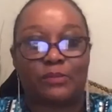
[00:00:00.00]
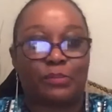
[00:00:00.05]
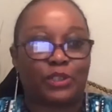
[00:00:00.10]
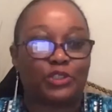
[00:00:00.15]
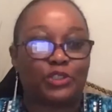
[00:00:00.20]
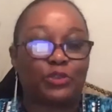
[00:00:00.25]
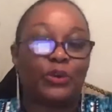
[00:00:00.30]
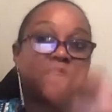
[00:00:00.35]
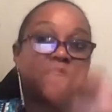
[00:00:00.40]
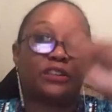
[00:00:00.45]

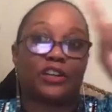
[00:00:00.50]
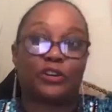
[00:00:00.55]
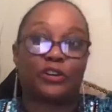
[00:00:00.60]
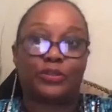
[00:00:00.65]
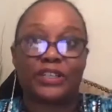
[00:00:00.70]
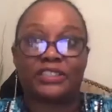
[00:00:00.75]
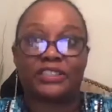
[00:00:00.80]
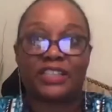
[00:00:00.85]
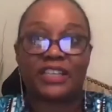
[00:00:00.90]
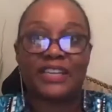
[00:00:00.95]
between the
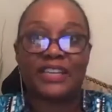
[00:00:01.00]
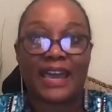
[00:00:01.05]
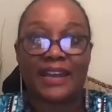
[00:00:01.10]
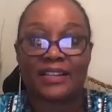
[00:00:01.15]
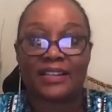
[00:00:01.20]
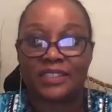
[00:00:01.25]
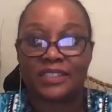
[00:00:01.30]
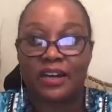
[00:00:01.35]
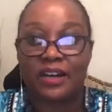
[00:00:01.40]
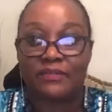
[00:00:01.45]

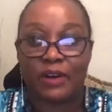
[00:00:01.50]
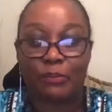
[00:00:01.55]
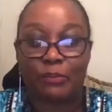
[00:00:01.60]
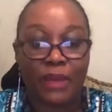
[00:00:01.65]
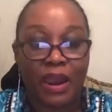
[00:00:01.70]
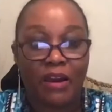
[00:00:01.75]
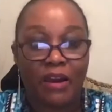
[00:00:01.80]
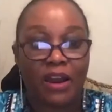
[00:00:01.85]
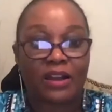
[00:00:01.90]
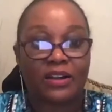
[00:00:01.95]
Christianity of
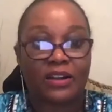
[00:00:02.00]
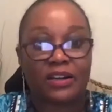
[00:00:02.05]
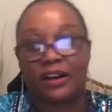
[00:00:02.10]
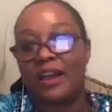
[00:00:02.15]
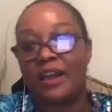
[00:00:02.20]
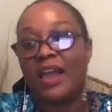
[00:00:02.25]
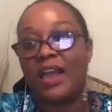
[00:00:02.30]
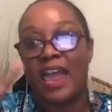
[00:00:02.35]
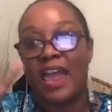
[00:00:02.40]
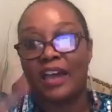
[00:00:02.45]
America
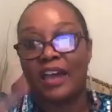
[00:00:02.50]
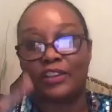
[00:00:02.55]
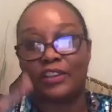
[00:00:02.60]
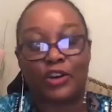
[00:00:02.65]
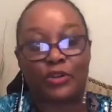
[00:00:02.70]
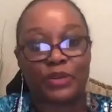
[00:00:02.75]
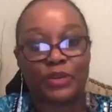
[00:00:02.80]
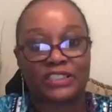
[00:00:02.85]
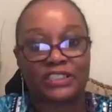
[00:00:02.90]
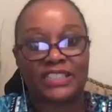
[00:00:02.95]
and the
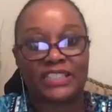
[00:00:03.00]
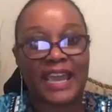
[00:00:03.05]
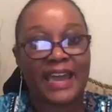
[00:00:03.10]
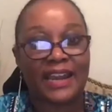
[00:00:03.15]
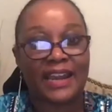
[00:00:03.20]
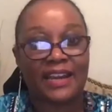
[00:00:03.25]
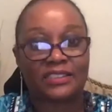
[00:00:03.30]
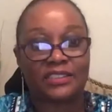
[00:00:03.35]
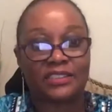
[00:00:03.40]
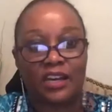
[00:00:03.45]

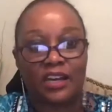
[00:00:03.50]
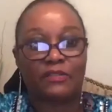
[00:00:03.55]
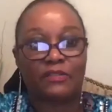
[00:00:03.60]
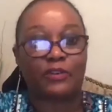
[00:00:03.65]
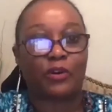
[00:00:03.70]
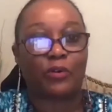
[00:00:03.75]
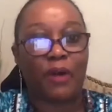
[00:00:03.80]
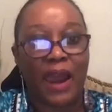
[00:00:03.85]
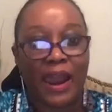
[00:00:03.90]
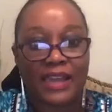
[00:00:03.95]
Christianity of
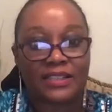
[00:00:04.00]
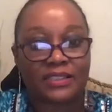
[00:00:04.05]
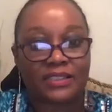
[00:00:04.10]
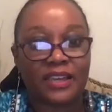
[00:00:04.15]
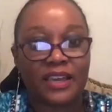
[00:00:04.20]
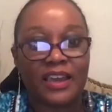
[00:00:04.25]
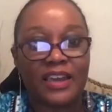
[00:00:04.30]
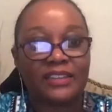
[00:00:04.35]
Christ.